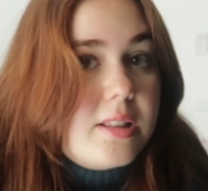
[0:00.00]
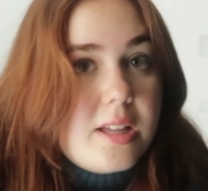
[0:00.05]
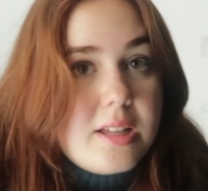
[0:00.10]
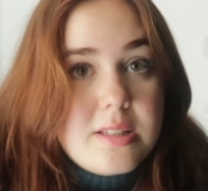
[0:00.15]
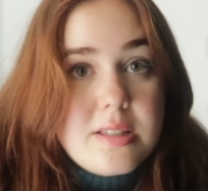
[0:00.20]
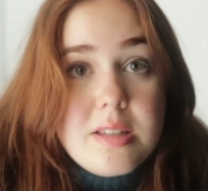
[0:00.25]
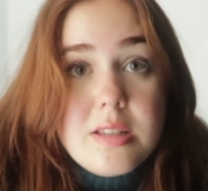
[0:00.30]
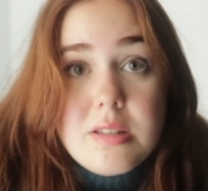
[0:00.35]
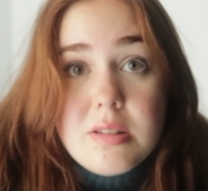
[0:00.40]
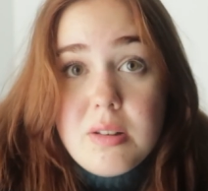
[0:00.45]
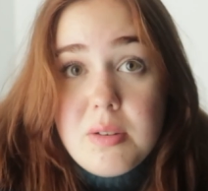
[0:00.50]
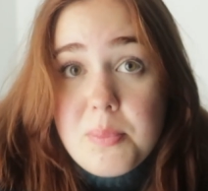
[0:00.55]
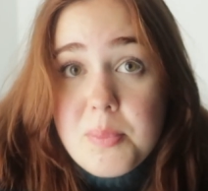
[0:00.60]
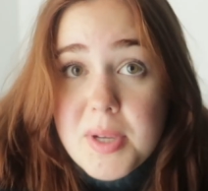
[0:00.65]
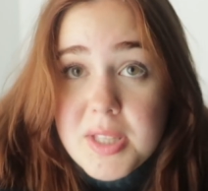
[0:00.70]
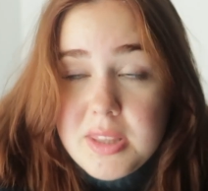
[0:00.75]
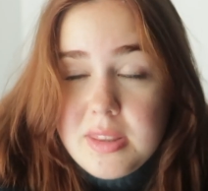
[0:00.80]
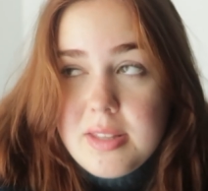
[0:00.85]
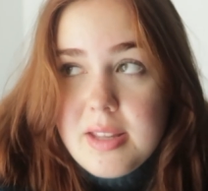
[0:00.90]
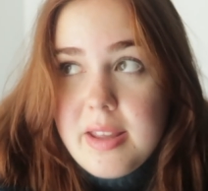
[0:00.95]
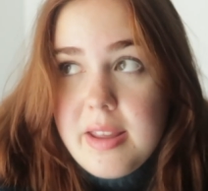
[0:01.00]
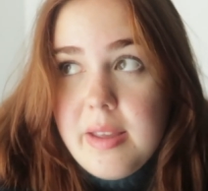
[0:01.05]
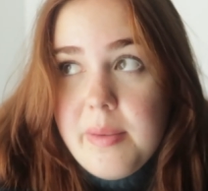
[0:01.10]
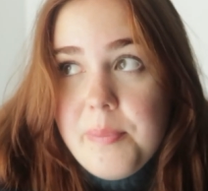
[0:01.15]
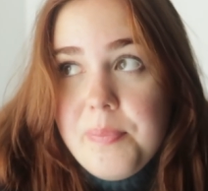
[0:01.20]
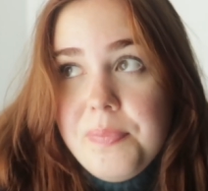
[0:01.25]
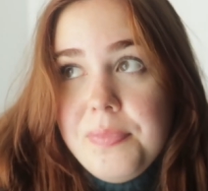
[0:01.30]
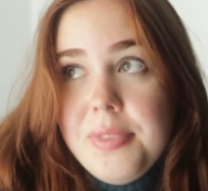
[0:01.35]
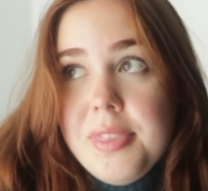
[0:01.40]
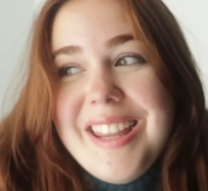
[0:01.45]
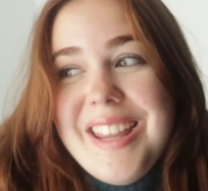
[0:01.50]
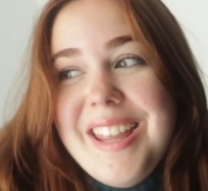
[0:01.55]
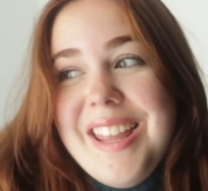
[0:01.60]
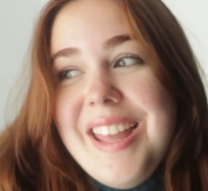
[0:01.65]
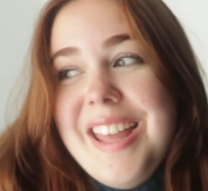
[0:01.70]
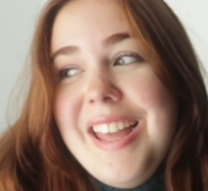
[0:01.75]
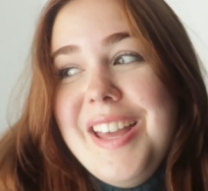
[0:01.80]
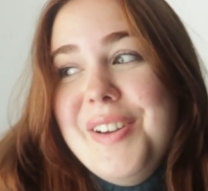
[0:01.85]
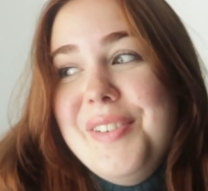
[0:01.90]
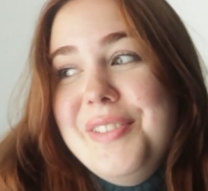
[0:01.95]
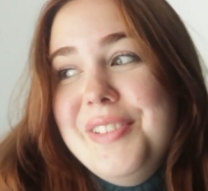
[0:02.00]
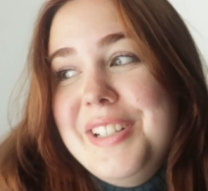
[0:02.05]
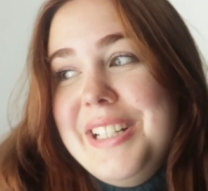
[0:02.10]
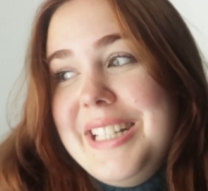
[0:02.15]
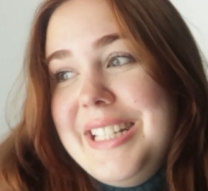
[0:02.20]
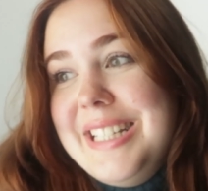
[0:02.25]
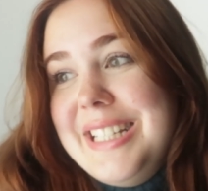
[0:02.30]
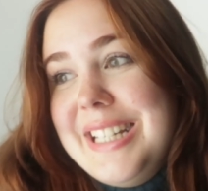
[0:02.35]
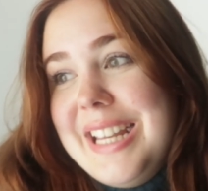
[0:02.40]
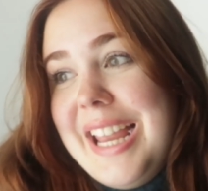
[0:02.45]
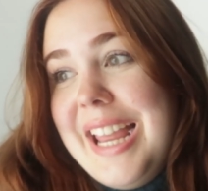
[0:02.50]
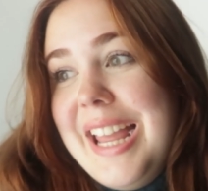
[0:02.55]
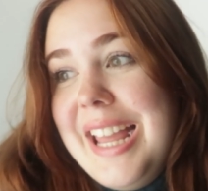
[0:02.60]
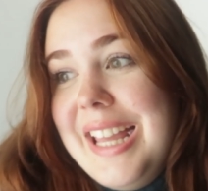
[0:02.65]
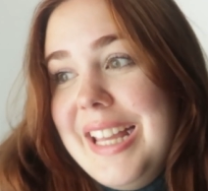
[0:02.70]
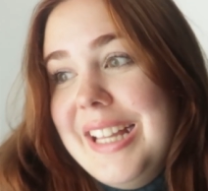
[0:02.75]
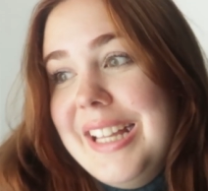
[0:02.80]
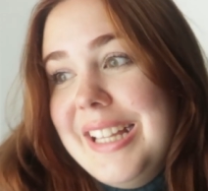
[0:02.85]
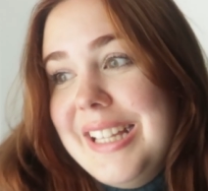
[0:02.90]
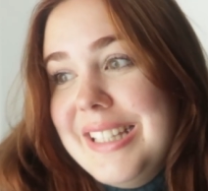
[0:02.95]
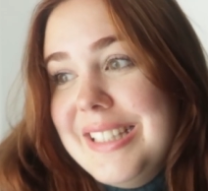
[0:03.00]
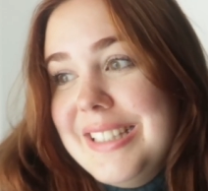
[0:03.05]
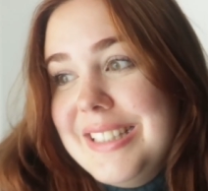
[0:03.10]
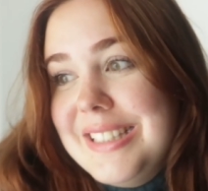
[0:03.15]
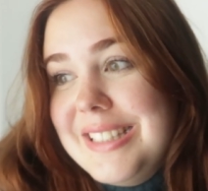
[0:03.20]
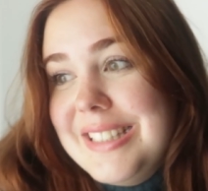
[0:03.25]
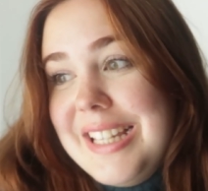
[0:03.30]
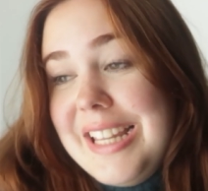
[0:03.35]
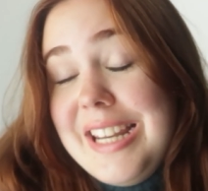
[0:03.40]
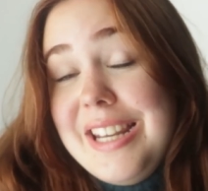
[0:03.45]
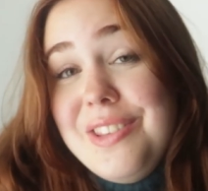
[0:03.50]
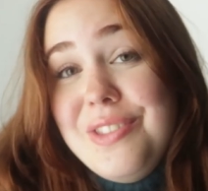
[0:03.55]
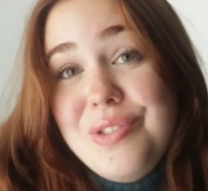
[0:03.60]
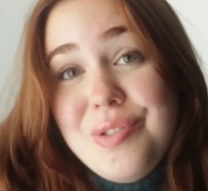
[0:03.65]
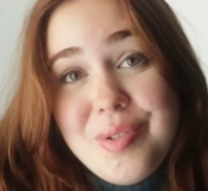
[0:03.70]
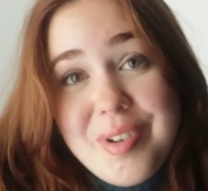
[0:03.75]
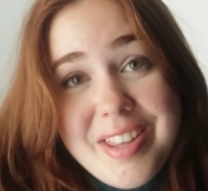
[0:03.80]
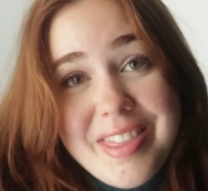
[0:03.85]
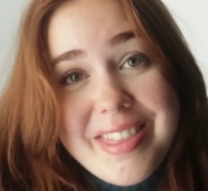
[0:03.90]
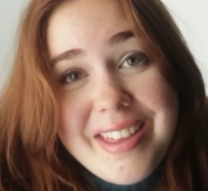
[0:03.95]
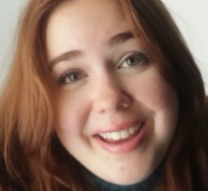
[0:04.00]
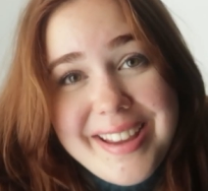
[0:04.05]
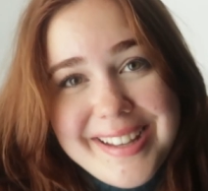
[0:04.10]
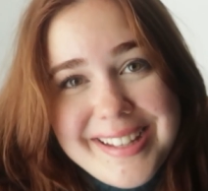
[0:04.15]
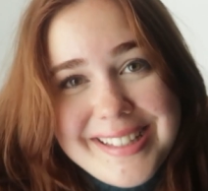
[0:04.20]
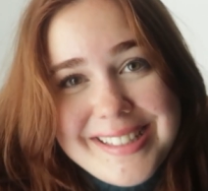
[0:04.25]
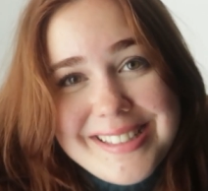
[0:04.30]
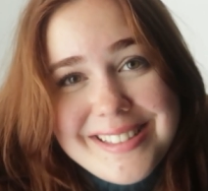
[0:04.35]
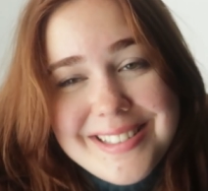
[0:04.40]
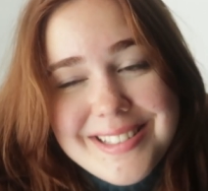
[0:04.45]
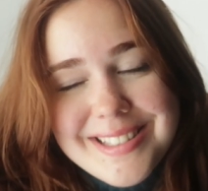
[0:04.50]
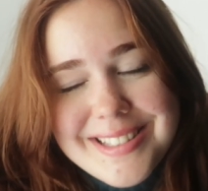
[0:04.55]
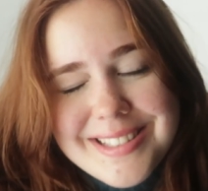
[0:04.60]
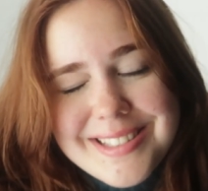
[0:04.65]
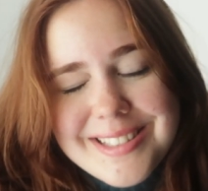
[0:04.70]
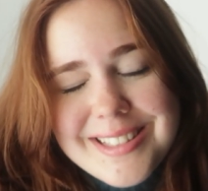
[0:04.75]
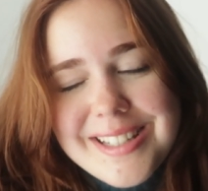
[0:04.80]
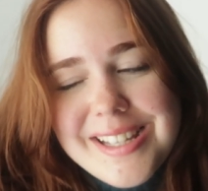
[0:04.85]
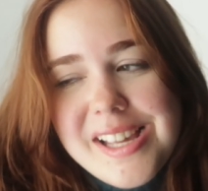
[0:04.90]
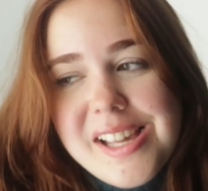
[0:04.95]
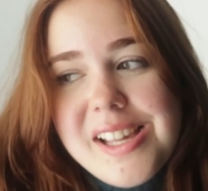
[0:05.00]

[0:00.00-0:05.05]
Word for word: classes on Monday, which is in 3 days,